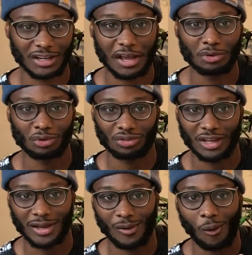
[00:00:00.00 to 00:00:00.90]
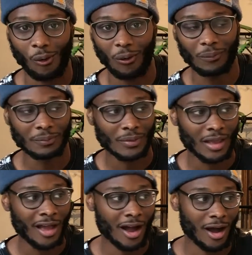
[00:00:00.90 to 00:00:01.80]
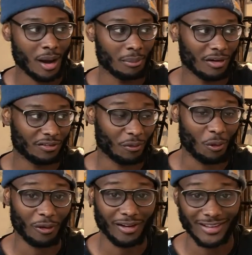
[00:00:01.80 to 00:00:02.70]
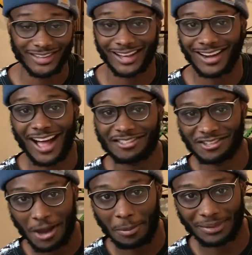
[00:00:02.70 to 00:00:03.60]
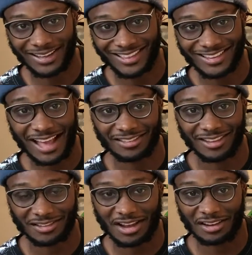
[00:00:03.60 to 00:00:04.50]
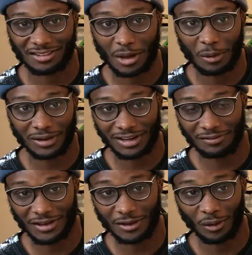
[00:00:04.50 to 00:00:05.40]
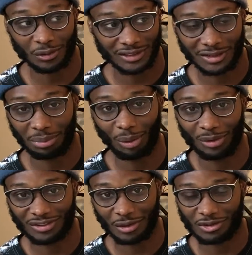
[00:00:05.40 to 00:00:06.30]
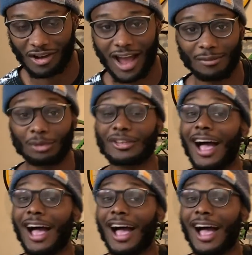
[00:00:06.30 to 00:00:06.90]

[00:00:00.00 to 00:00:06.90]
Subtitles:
interesting goal for a technology company that doesn't actually own any vehicles and employs no drivers.